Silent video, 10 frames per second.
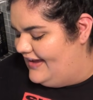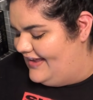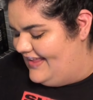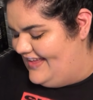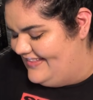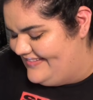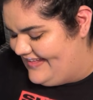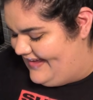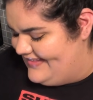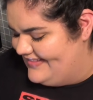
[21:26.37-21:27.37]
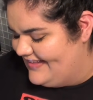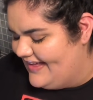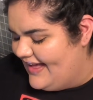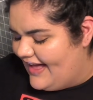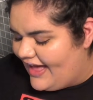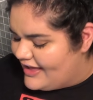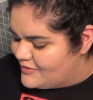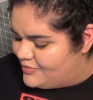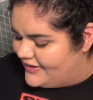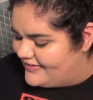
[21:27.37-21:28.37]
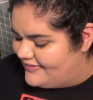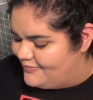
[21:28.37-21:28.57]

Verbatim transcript: and he says, "I am Prince,